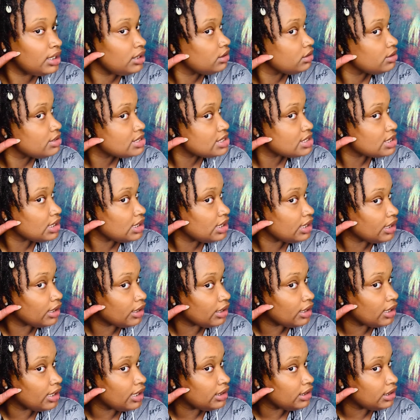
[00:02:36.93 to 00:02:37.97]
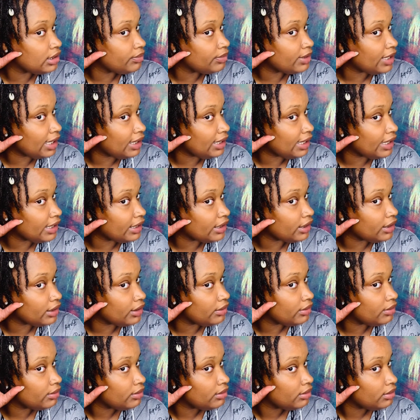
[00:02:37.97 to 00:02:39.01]
you see here, and then when I let it
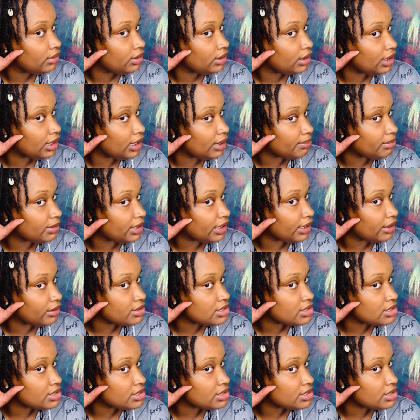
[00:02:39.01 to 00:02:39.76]
go, up there.